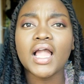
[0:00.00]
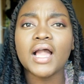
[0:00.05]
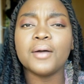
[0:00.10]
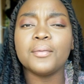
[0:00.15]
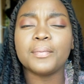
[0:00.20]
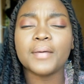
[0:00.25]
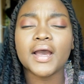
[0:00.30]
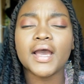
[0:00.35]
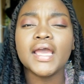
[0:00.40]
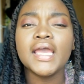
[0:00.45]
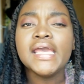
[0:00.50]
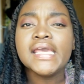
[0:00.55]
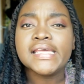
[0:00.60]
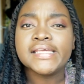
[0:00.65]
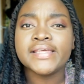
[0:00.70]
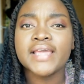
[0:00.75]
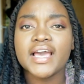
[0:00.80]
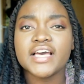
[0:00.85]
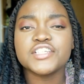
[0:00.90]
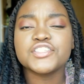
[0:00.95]
But
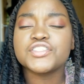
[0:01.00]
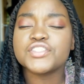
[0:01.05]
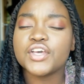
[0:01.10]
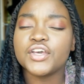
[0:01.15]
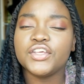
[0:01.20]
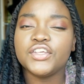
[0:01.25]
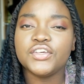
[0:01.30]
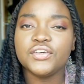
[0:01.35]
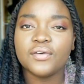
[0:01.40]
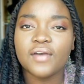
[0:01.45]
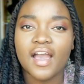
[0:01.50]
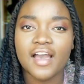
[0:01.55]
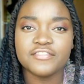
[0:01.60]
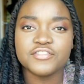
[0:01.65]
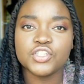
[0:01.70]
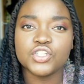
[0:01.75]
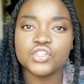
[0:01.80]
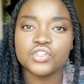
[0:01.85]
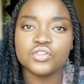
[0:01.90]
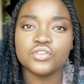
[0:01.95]
yeah, so you have
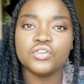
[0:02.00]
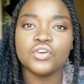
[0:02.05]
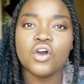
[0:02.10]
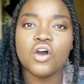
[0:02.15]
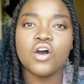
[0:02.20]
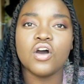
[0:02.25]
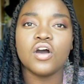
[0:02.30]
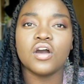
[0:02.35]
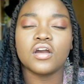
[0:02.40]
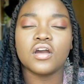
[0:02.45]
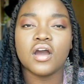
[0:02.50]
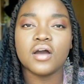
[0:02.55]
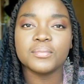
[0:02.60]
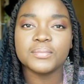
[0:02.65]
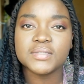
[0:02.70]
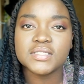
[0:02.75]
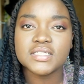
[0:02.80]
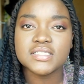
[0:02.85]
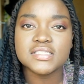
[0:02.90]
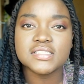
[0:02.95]
to do your
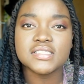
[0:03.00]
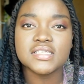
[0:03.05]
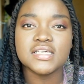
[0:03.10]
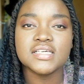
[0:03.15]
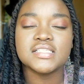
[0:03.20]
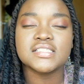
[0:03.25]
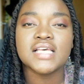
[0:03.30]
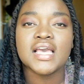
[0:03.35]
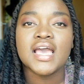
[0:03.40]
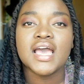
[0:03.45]
competencies